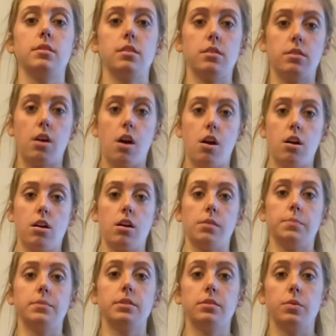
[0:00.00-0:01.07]
the
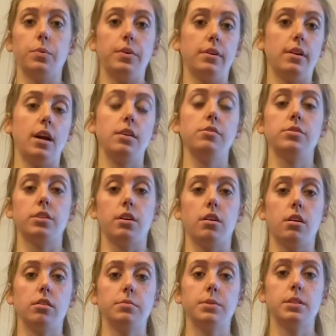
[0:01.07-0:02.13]
arms, we're not using our
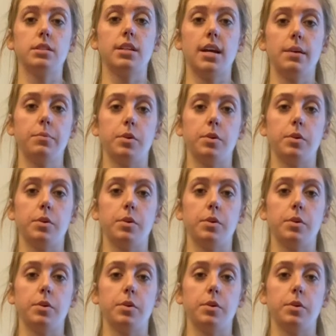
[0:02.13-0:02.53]
arms this time.